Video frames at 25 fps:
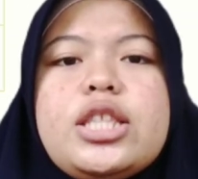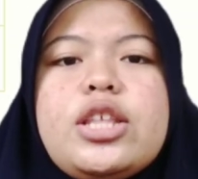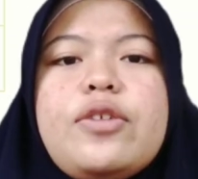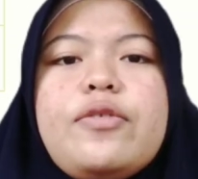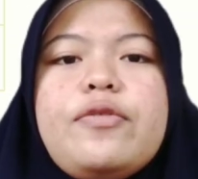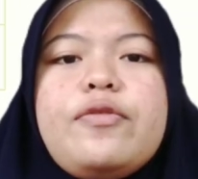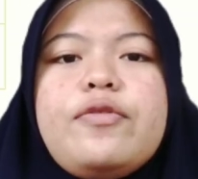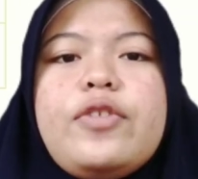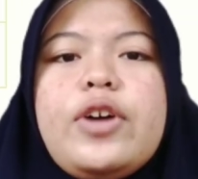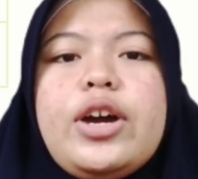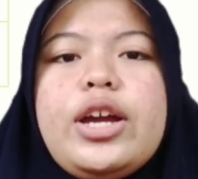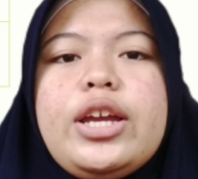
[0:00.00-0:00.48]

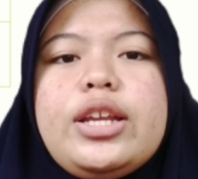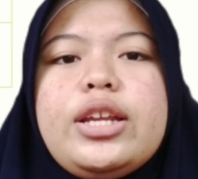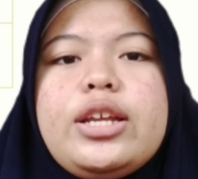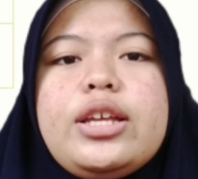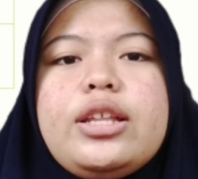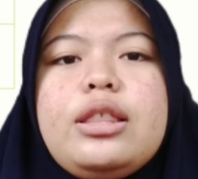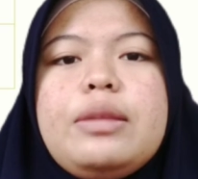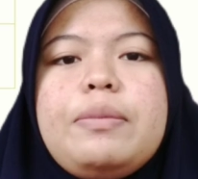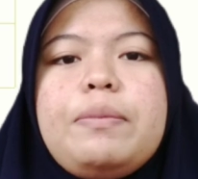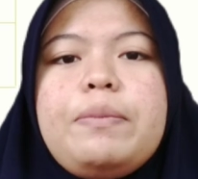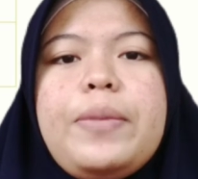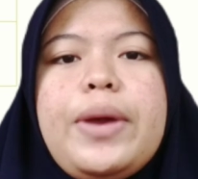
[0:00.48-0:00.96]
the
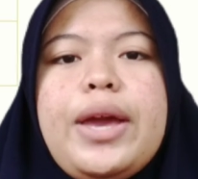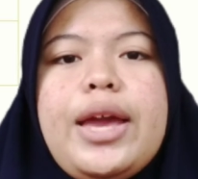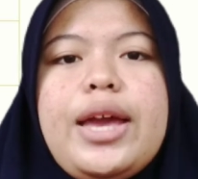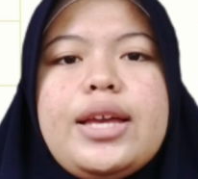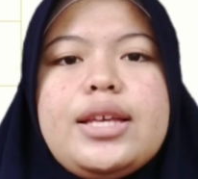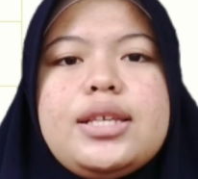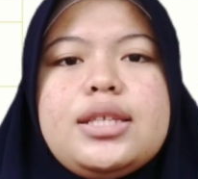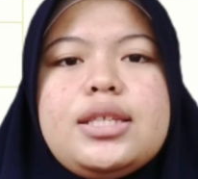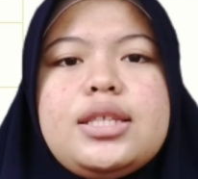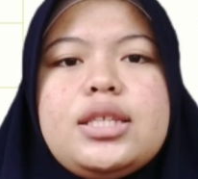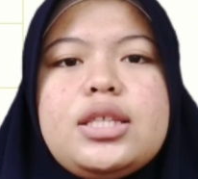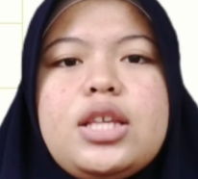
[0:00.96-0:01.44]
final
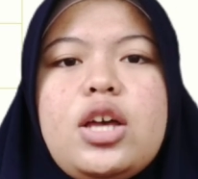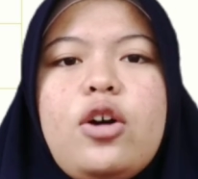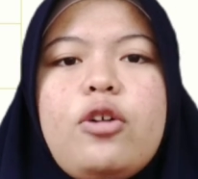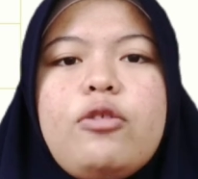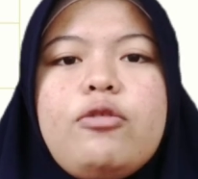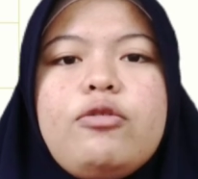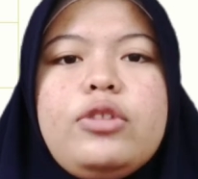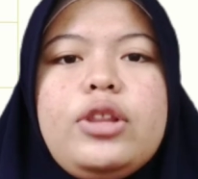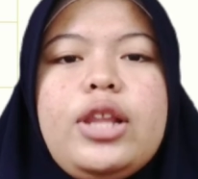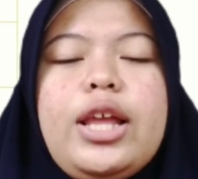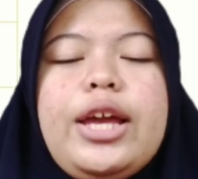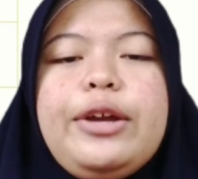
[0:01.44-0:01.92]
phase
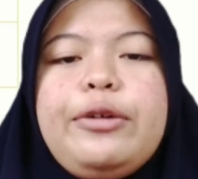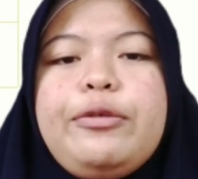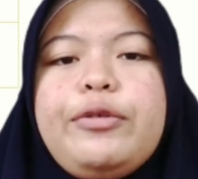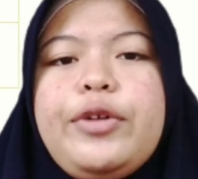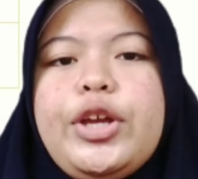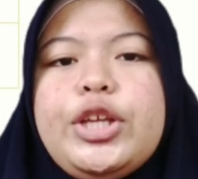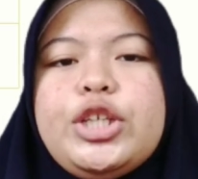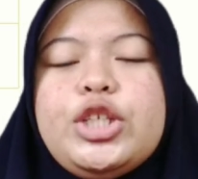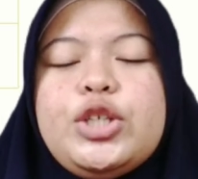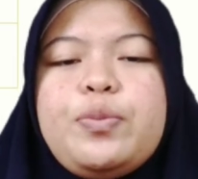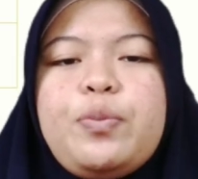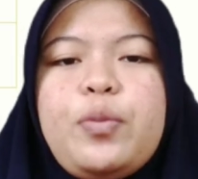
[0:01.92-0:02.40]
of
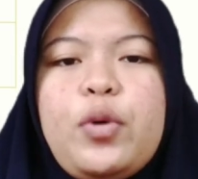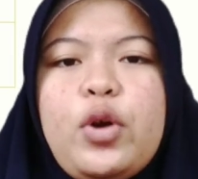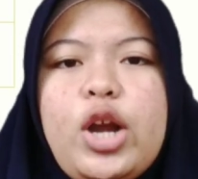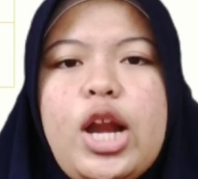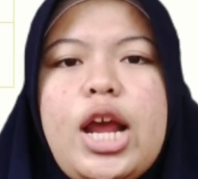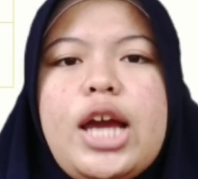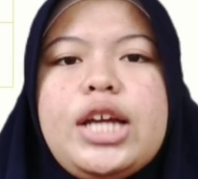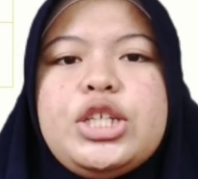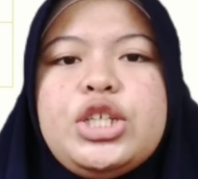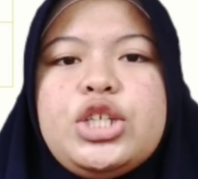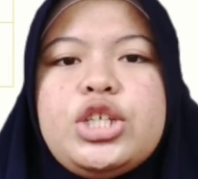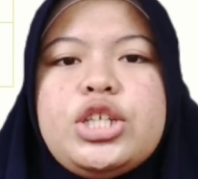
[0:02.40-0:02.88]
language
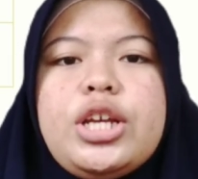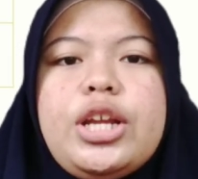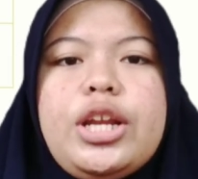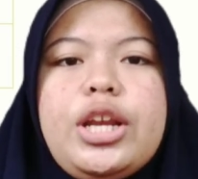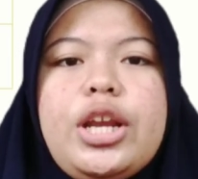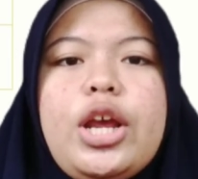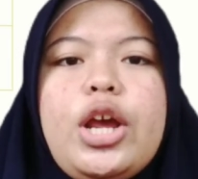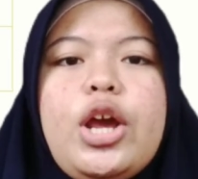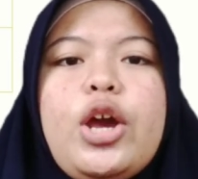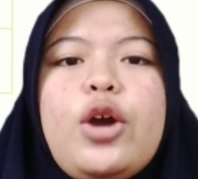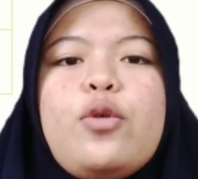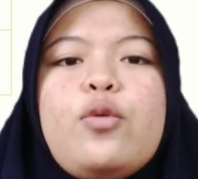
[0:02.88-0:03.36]
production,